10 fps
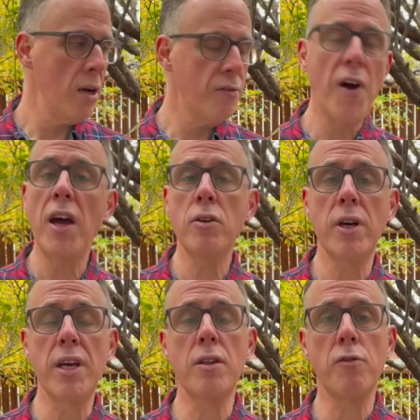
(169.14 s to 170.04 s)

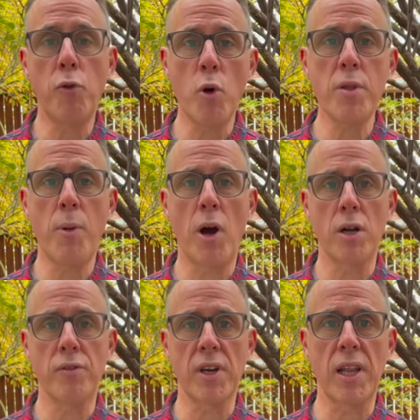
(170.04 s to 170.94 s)
Finally, in the fourth part
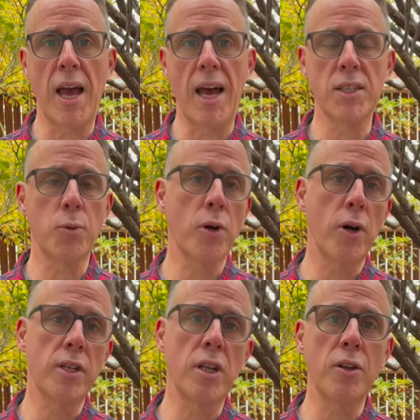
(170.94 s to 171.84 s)
of the class, we're
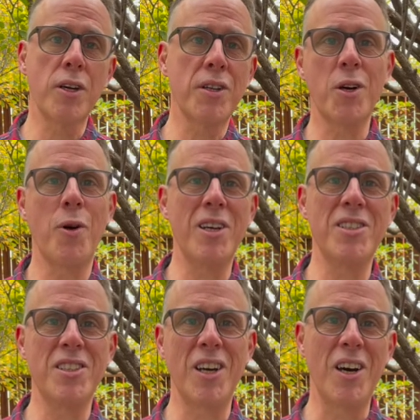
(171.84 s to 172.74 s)
going to look at the
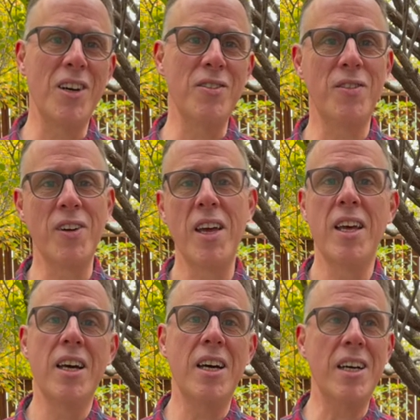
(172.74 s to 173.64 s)
question of
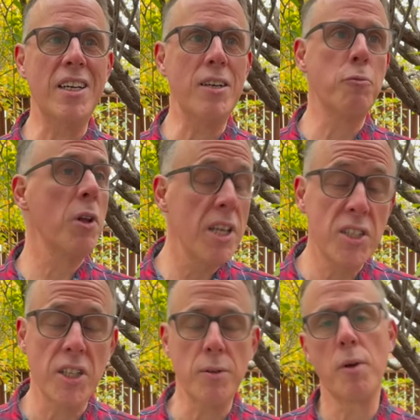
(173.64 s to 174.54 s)

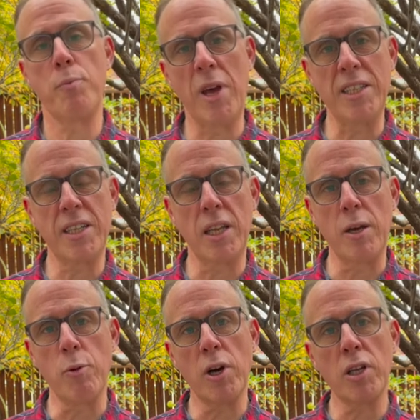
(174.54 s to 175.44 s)
religion. Basically,
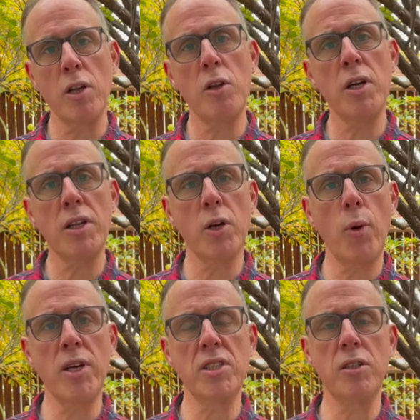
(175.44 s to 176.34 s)
we're going to look at the
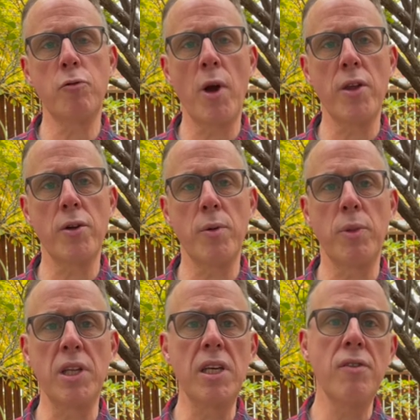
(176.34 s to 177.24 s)
question of whether the
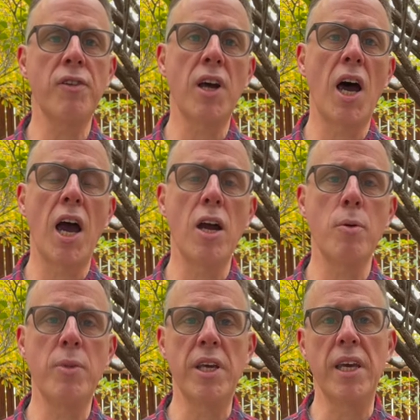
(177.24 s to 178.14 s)
belief in a higher
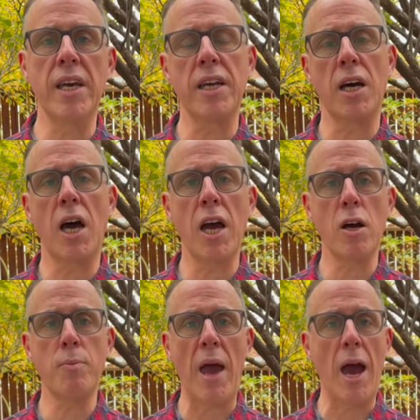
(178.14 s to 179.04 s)
being and a
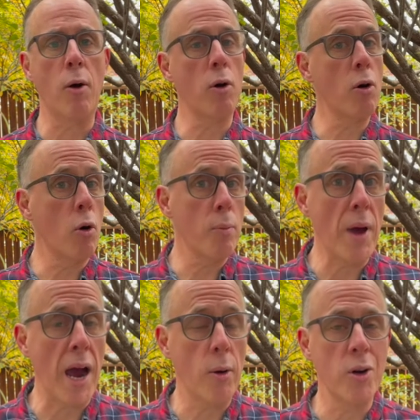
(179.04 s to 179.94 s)
higher power or
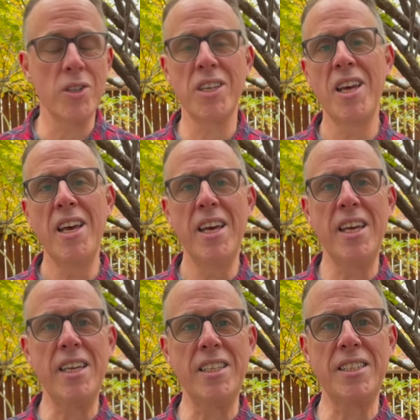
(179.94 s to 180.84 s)
powers
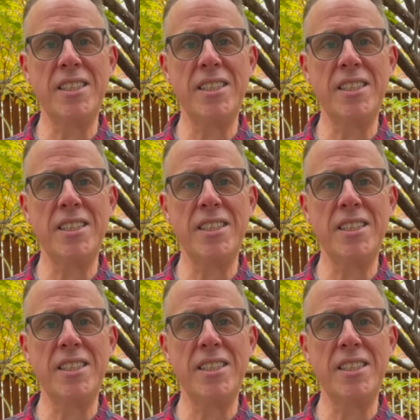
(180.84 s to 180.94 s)
is